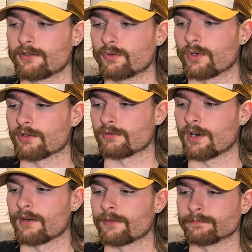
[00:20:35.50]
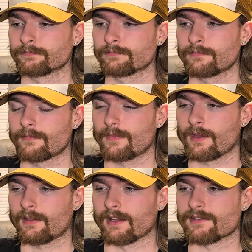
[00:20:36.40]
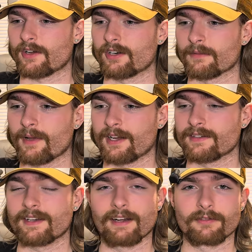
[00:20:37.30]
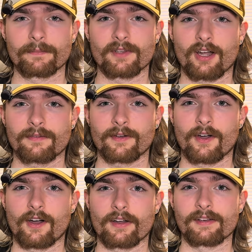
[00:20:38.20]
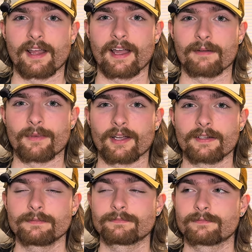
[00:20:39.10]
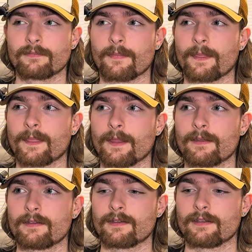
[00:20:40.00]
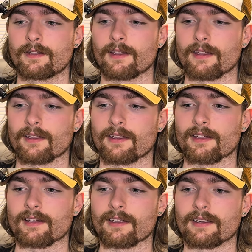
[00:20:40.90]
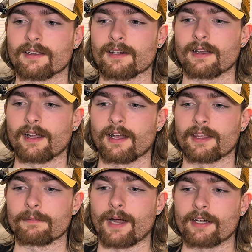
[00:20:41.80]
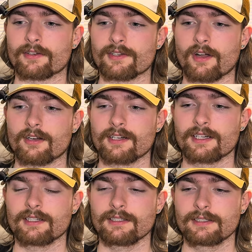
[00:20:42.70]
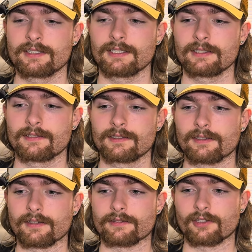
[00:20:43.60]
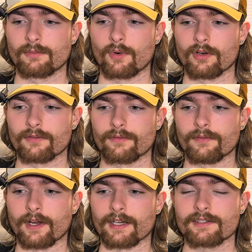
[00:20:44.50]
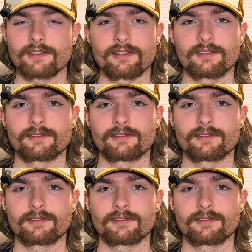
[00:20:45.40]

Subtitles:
was rough. That soldering pad did get ripped off on that button. And I think micro soldering is a little more advanced